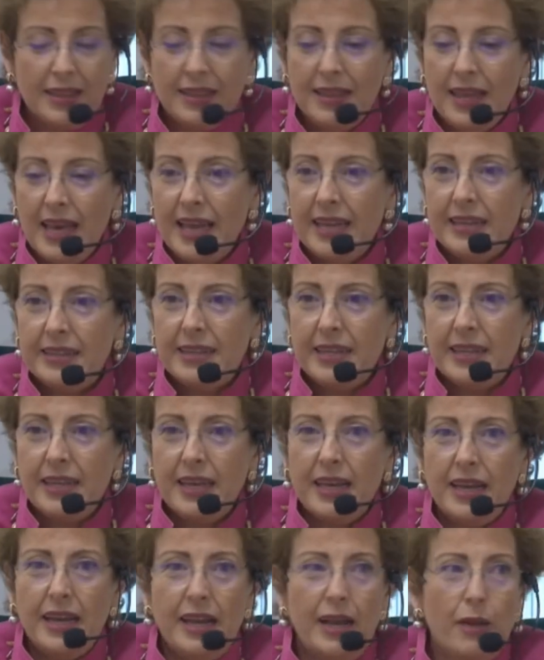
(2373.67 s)
that
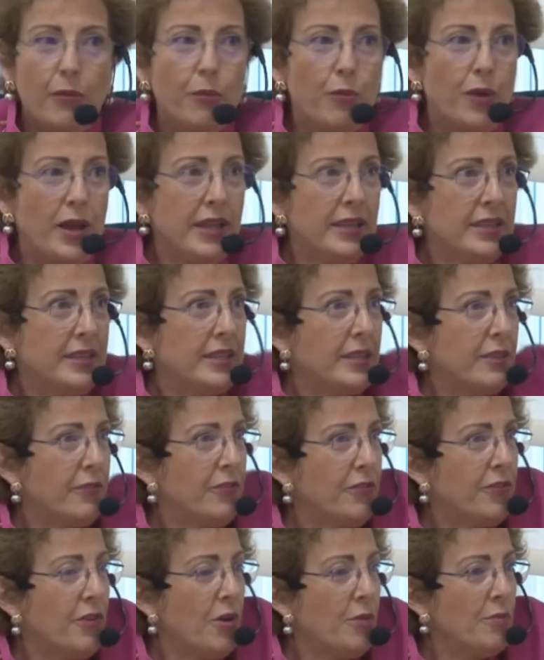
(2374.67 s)
went
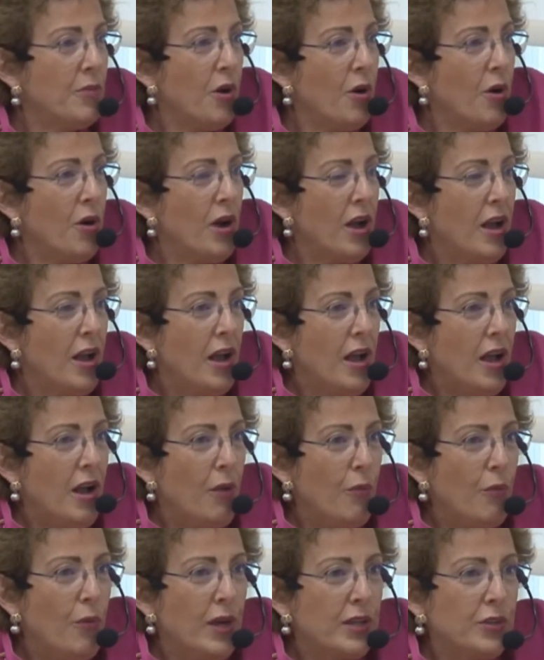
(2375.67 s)
from
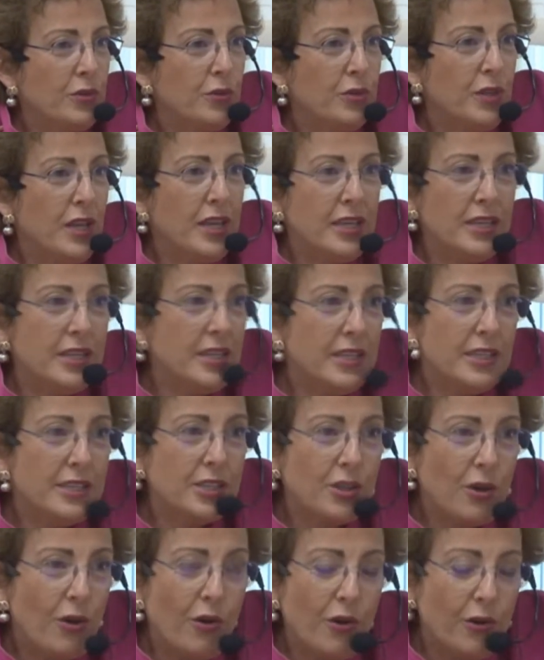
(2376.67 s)
what today
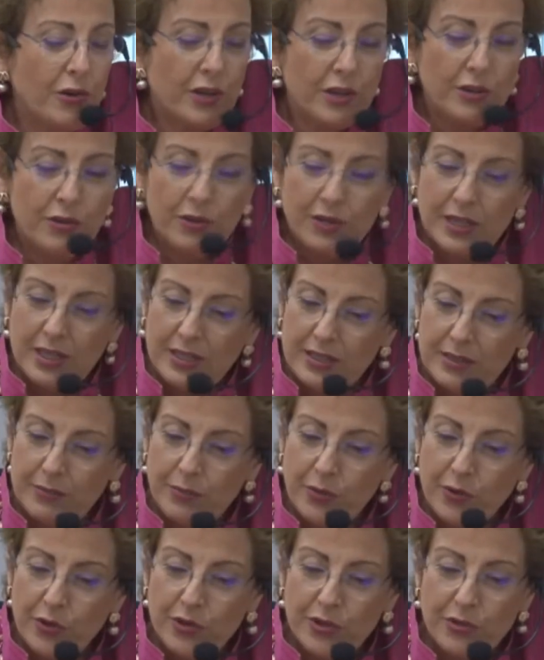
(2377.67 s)
is Oregon and the
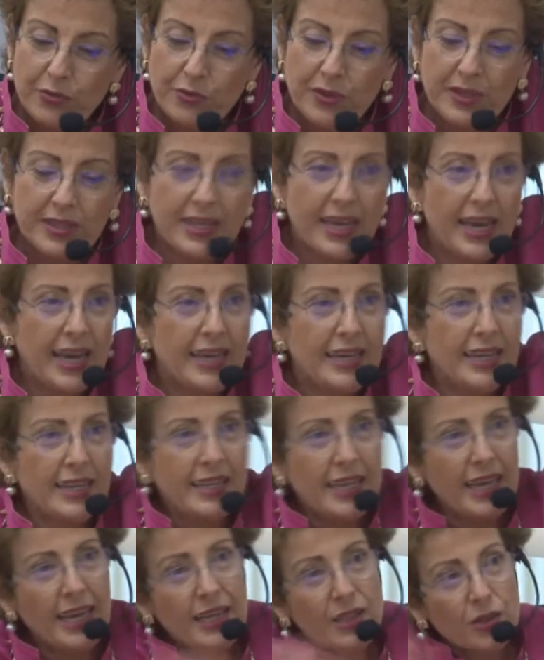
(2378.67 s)
border with
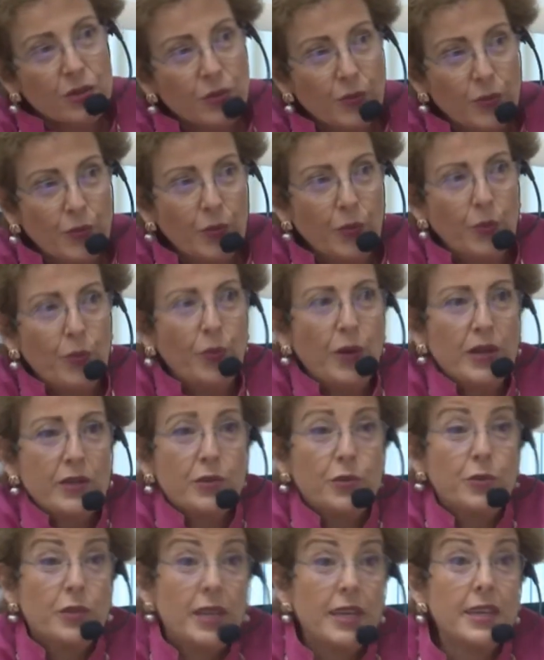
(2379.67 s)
Canada to
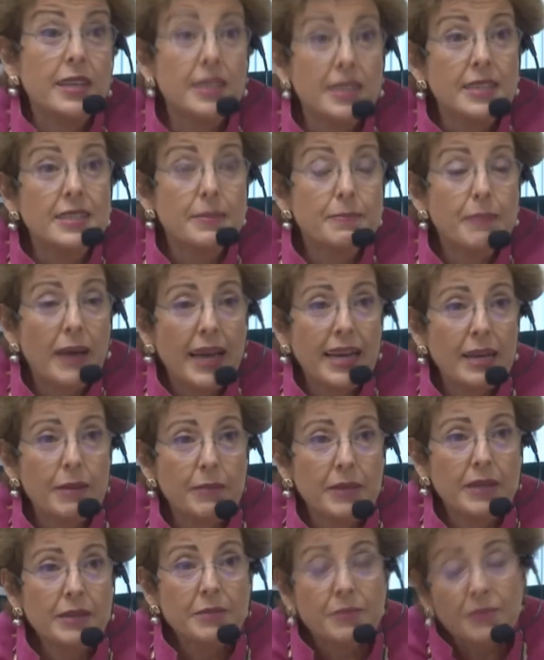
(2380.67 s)
what today is
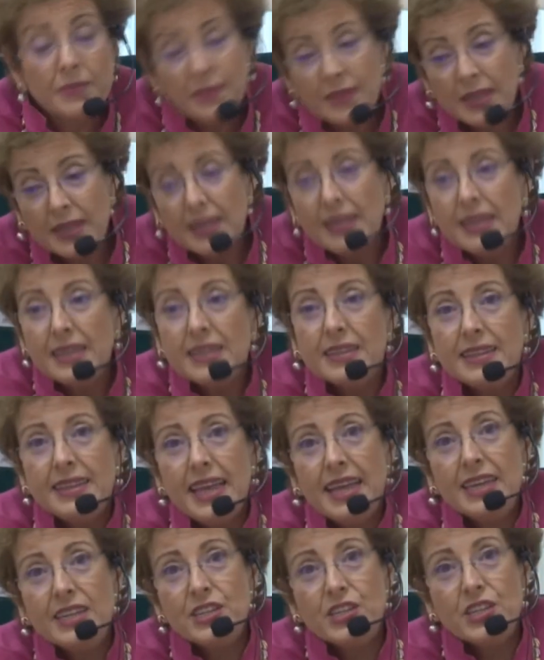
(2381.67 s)
Panama,
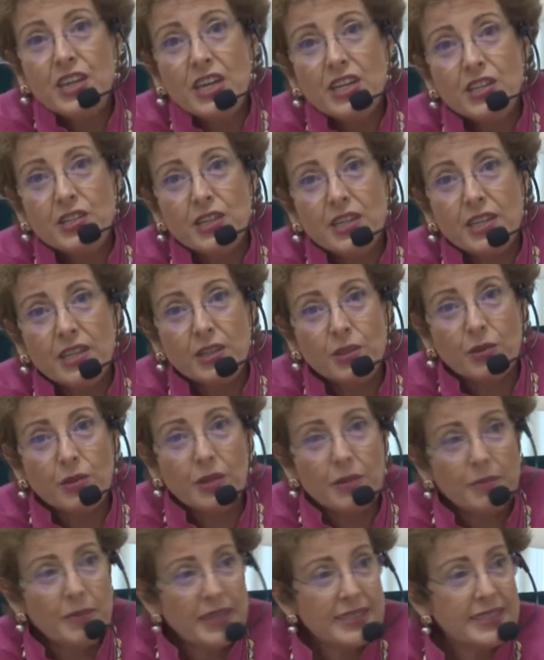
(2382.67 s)
then changing into
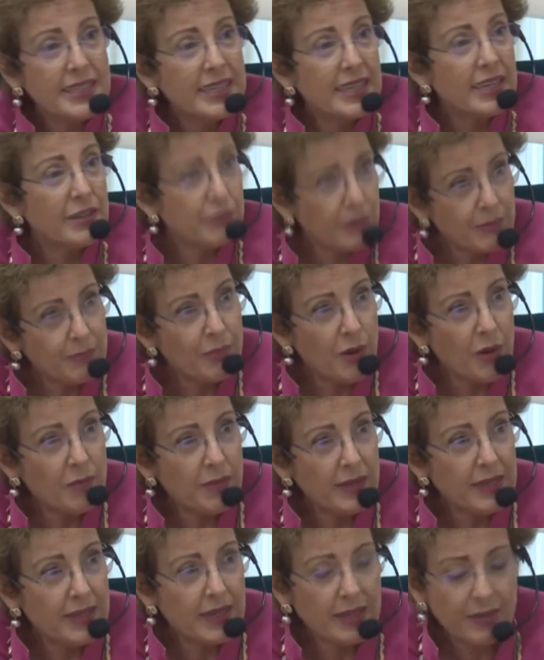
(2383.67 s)
the Mexican
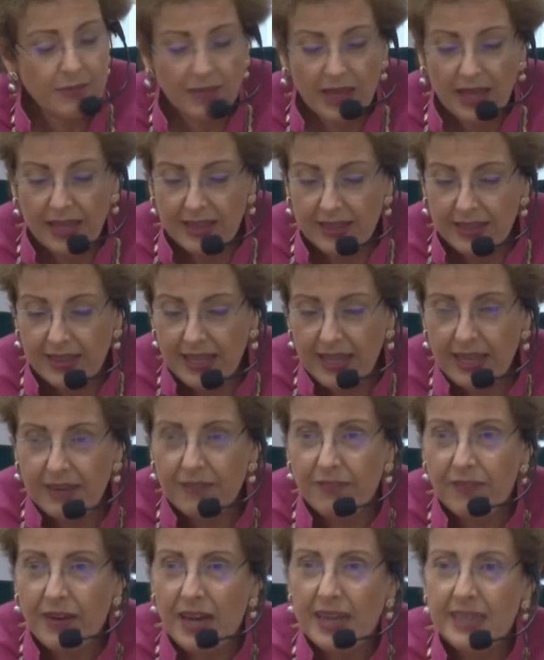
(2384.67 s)
Republic, and then
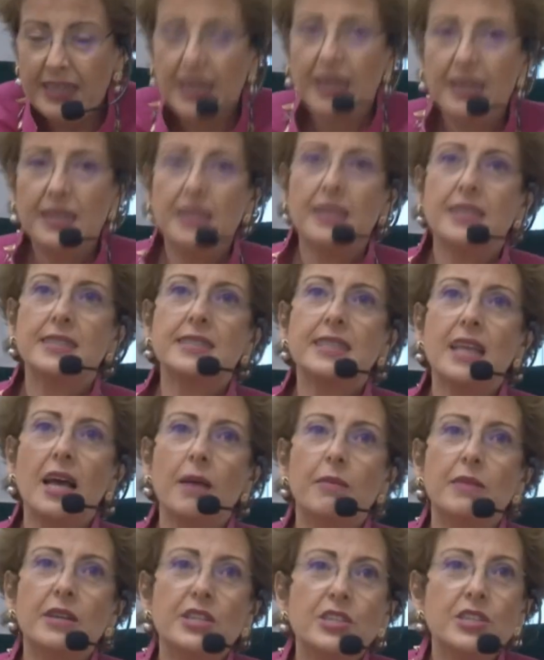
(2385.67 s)
finally
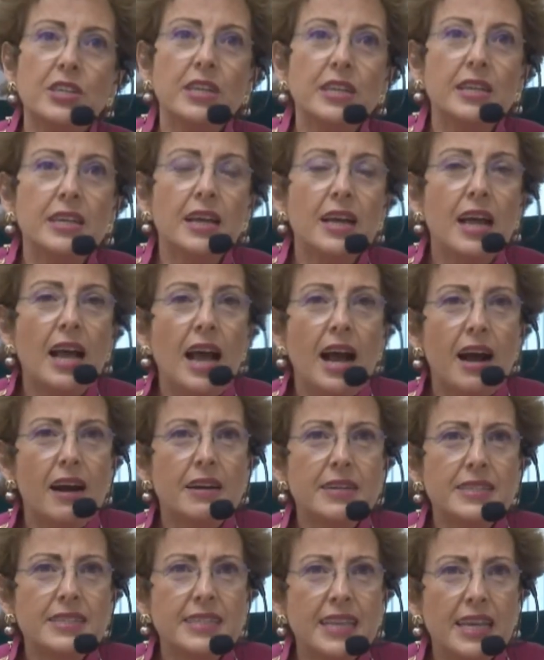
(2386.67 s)
establishing
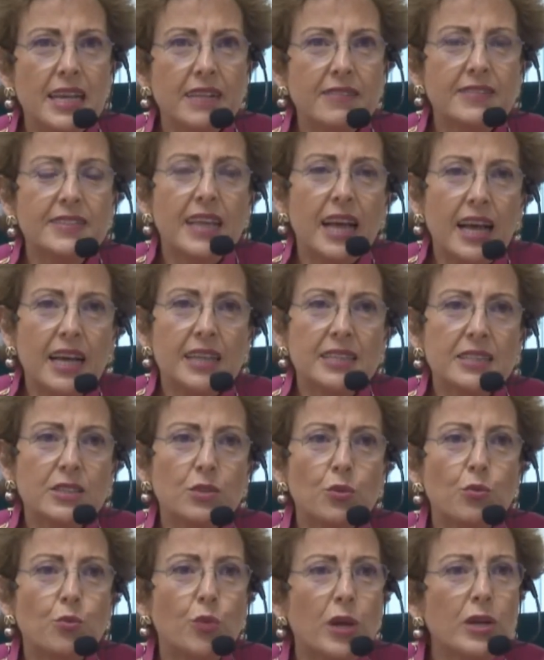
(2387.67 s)
ourselves
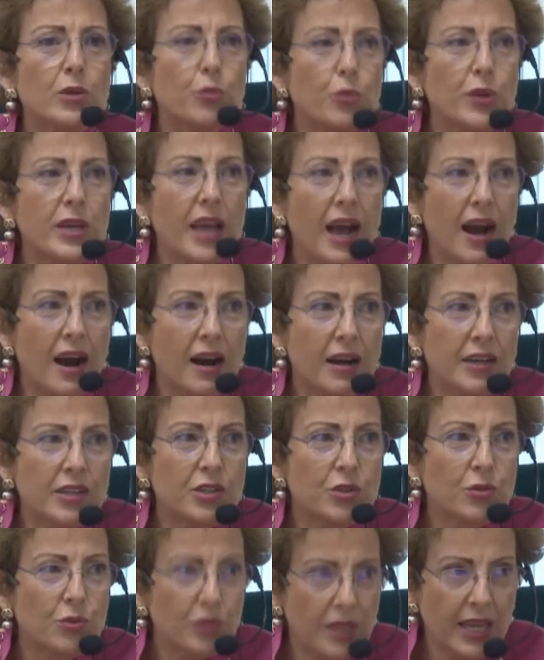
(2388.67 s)
as what we are
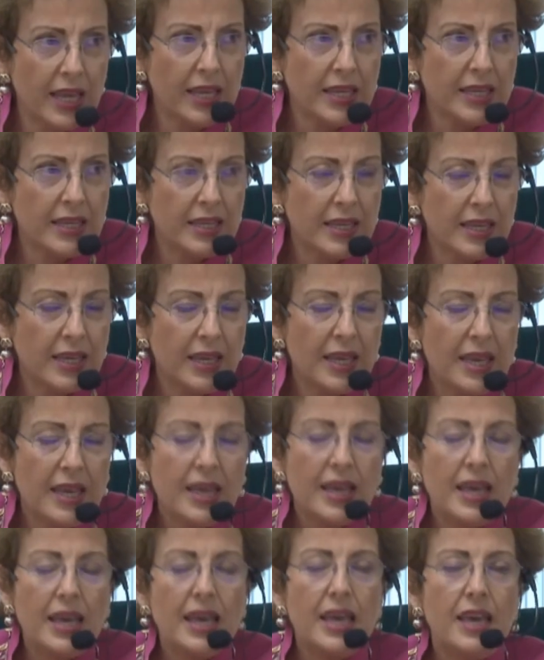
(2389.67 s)
today,
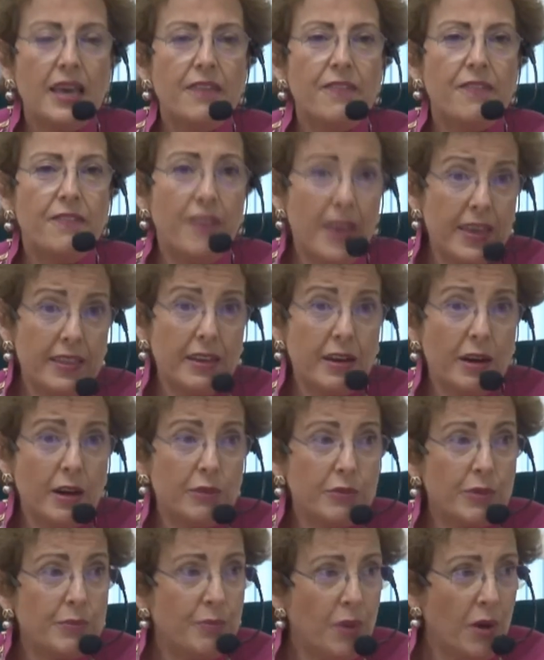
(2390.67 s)
a federal
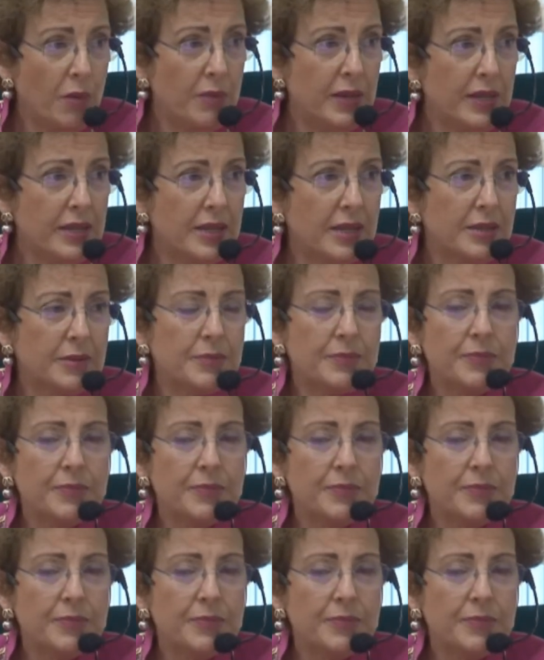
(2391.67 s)
republic